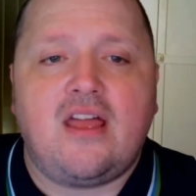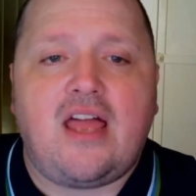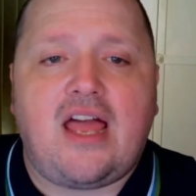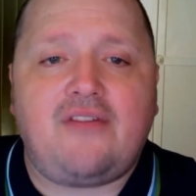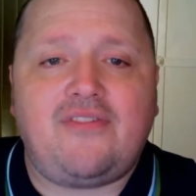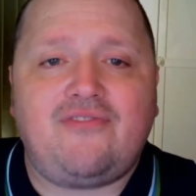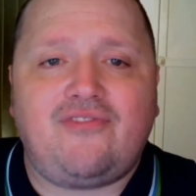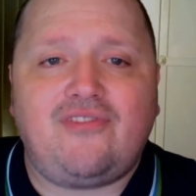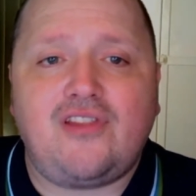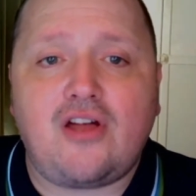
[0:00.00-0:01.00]
Having
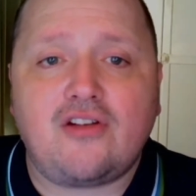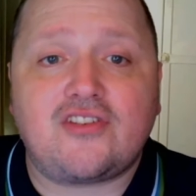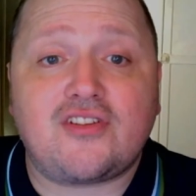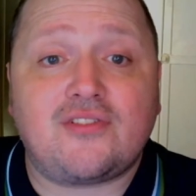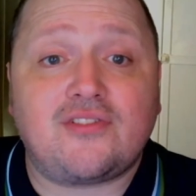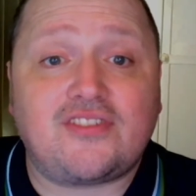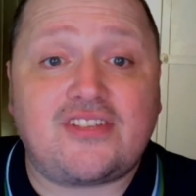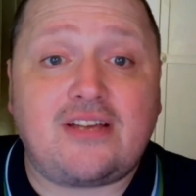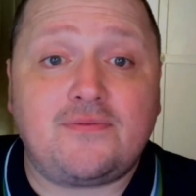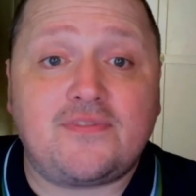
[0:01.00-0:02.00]
flogged
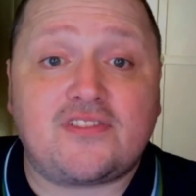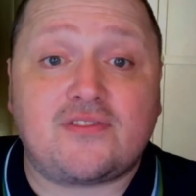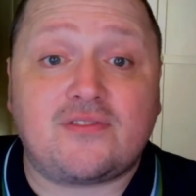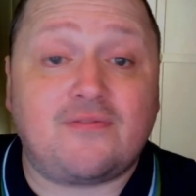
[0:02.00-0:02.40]
South